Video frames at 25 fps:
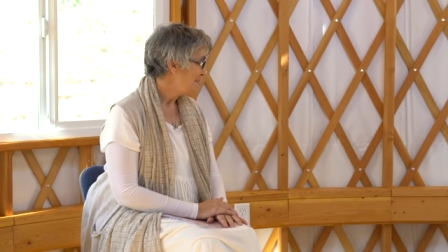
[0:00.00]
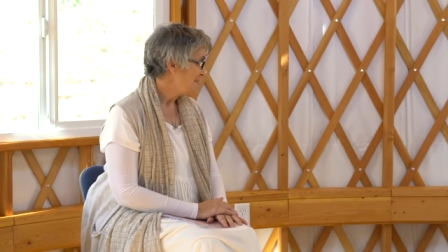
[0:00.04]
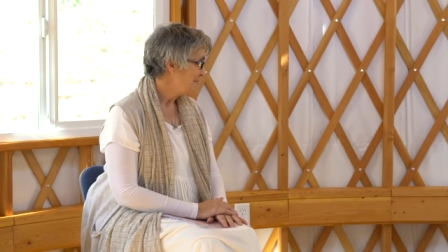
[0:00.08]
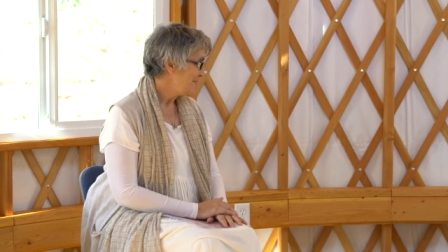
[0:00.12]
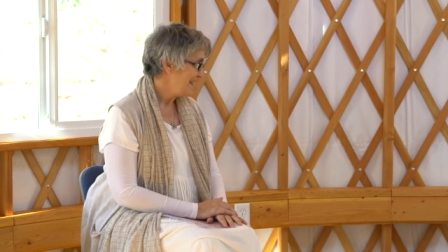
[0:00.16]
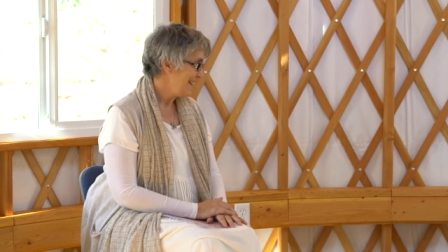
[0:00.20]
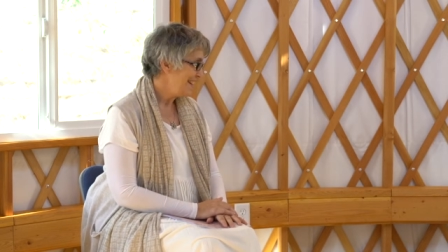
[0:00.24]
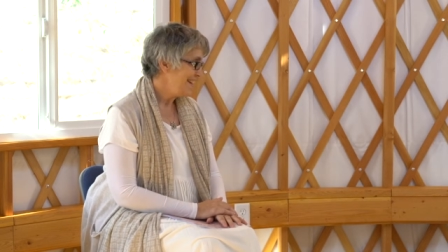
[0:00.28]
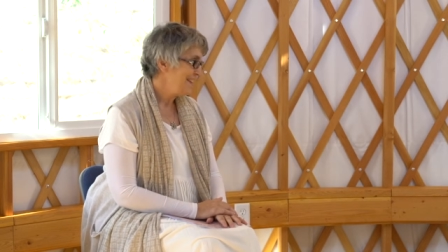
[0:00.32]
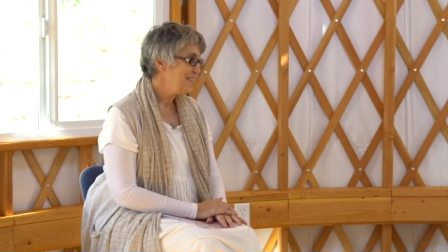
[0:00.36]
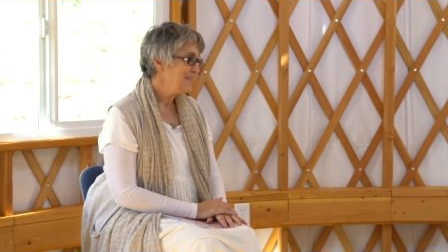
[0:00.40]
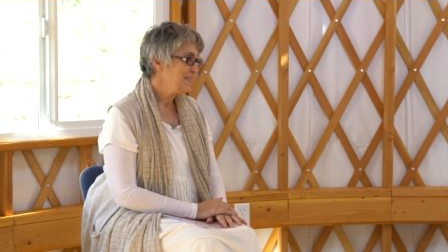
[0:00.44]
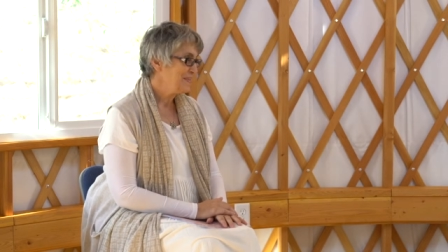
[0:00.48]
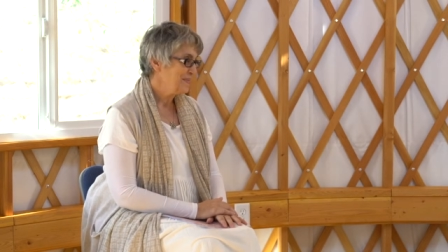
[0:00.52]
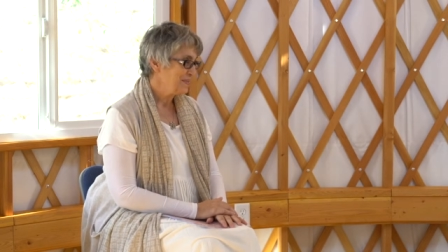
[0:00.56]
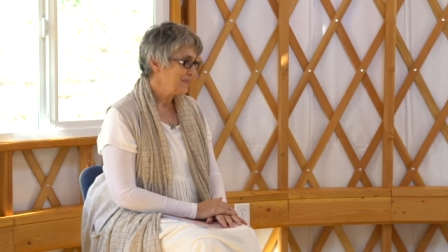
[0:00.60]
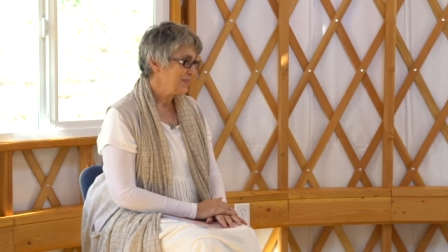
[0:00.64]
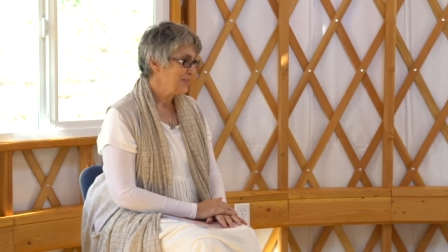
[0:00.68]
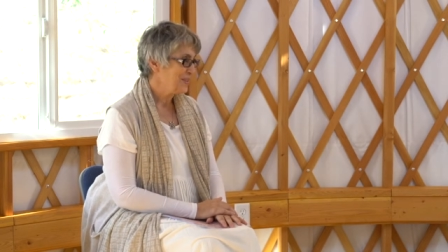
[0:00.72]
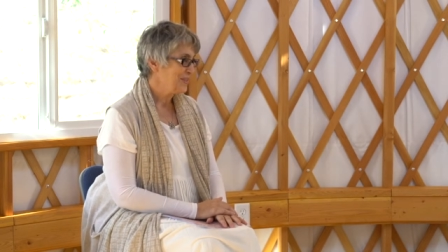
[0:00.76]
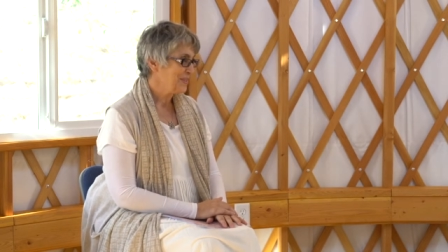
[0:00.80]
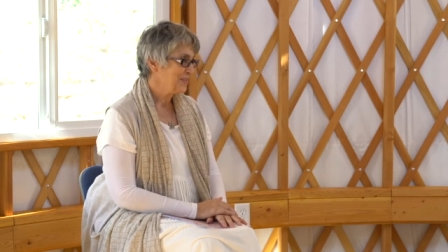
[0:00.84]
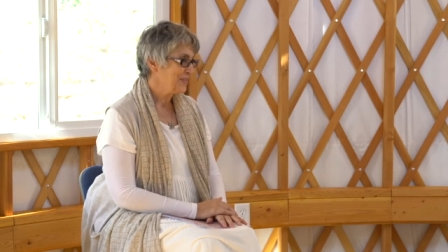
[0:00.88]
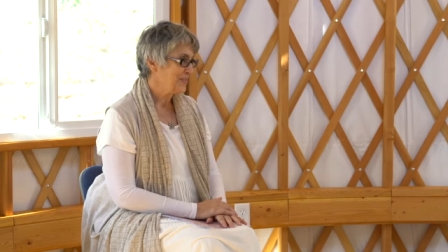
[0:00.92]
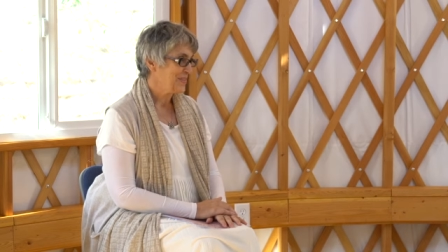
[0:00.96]
Yeah?
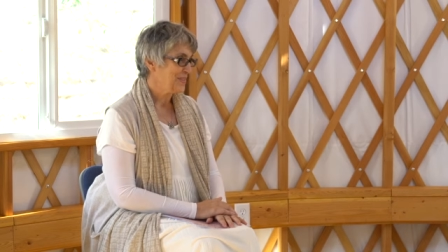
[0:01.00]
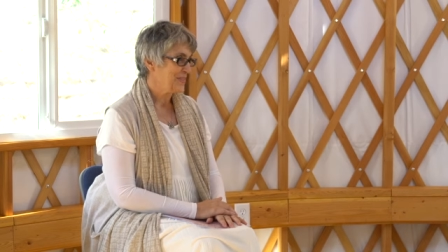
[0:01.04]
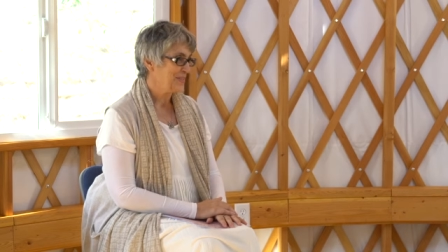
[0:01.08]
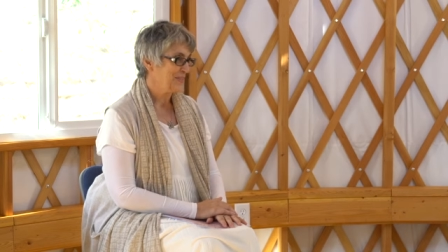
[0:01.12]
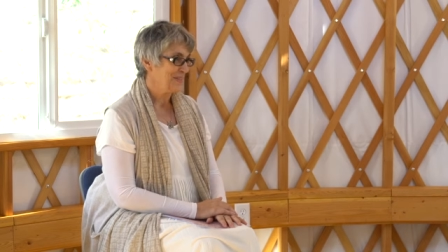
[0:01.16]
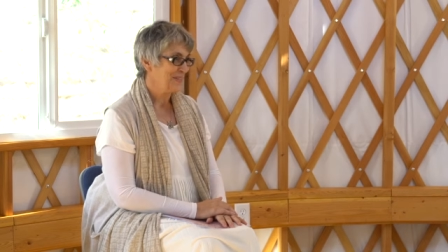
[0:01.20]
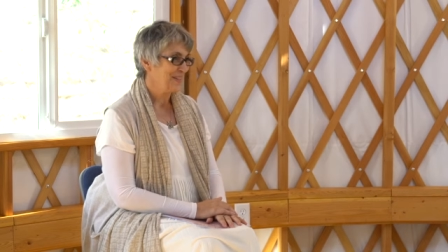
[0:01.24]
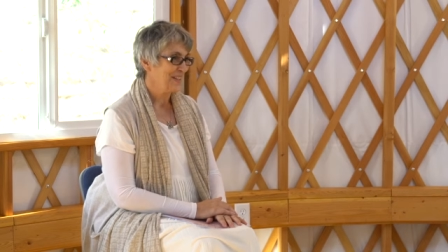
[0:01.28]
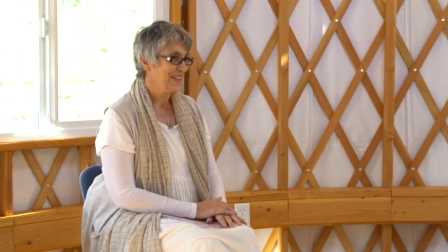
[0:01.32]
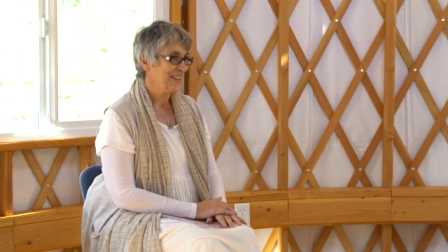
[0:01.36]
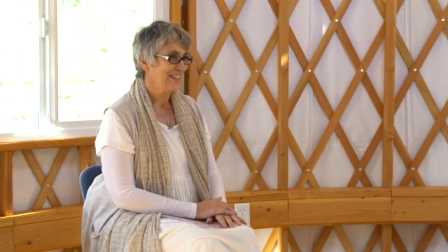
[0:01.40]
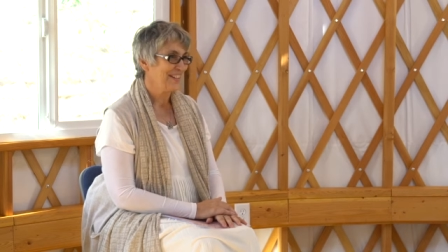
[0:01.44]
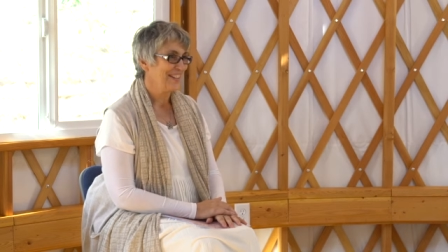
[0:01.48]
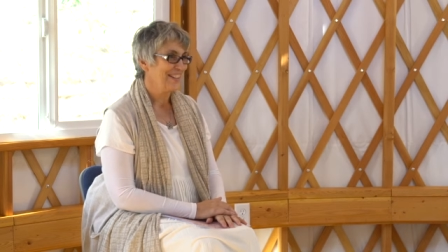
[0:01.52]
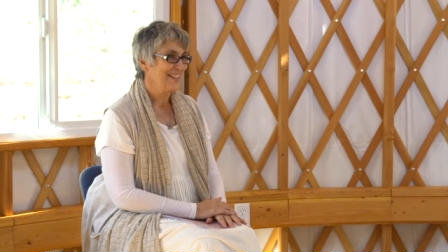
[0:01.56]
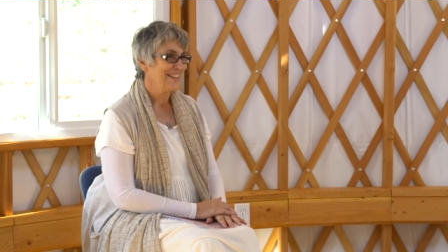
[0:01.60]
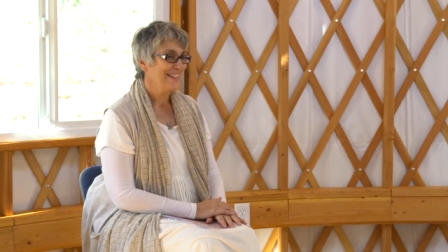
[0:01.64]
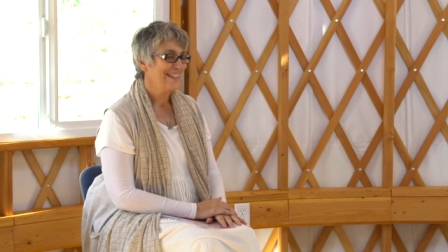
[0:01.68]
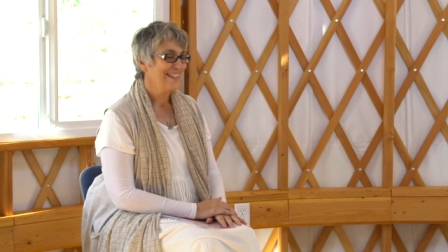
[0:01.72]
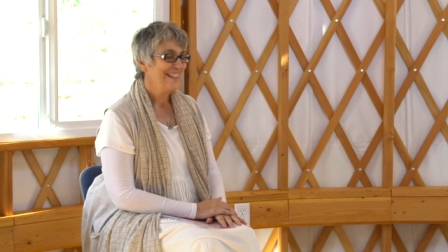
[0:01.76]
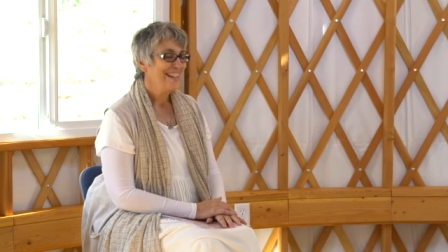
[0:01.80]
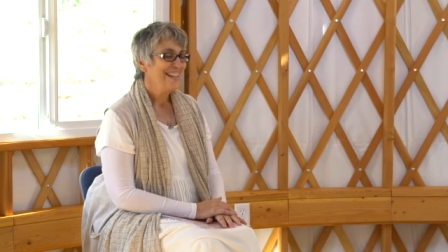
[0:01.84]
Wonderful. Very good.